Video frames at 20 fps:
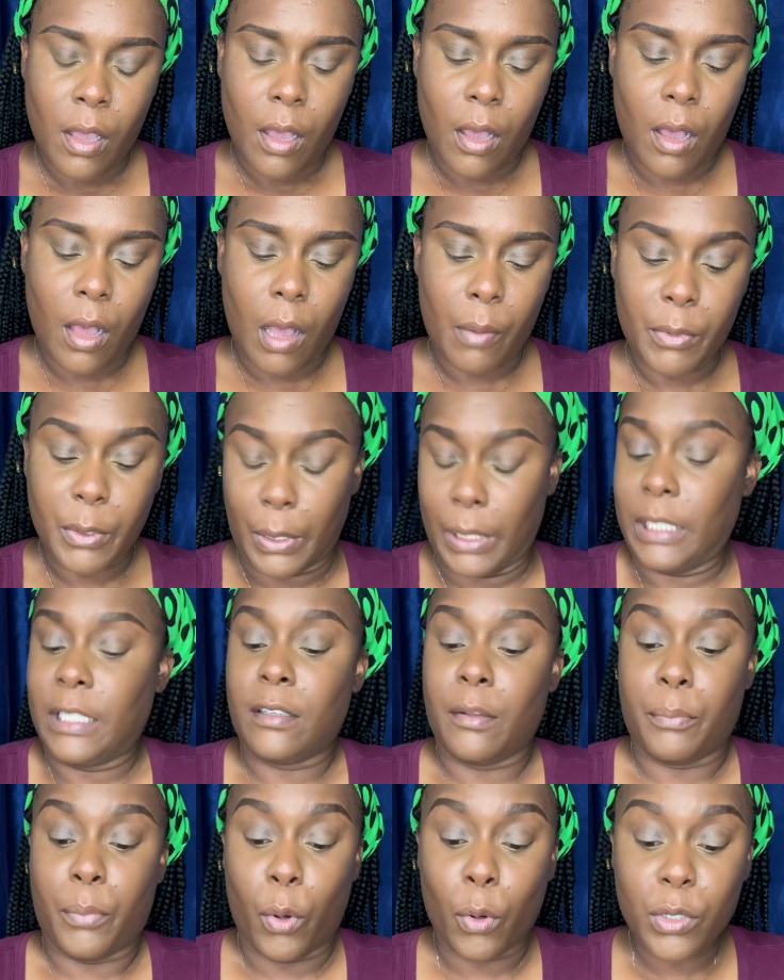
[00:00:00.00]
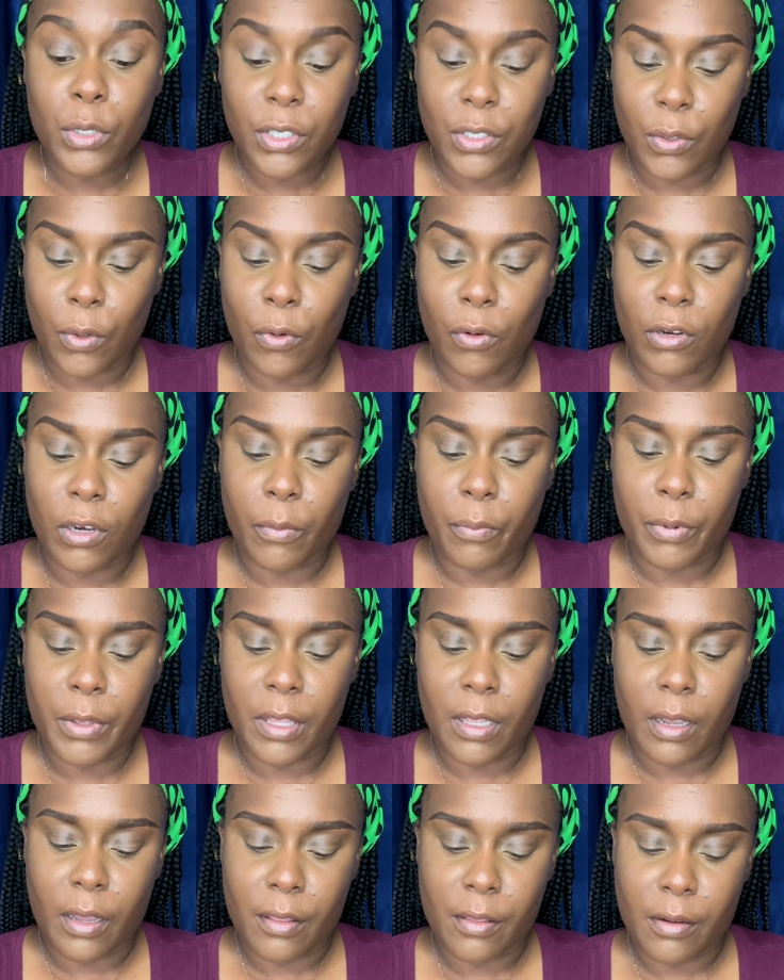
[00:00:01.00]
um, really supposed to hold up with
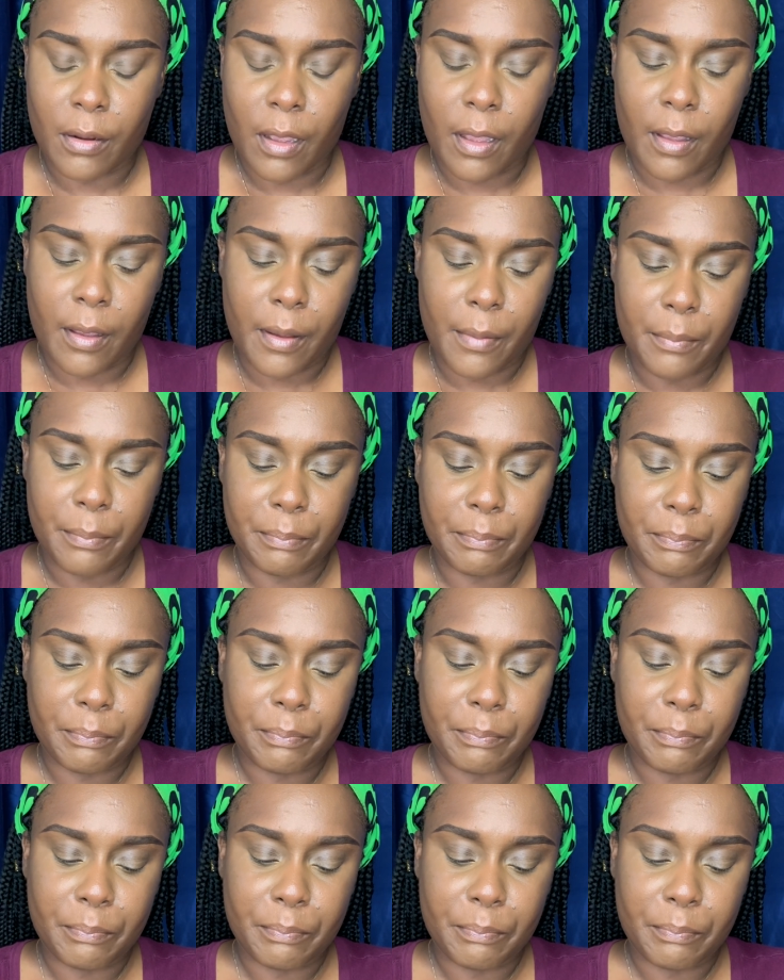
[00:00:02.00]
the other um,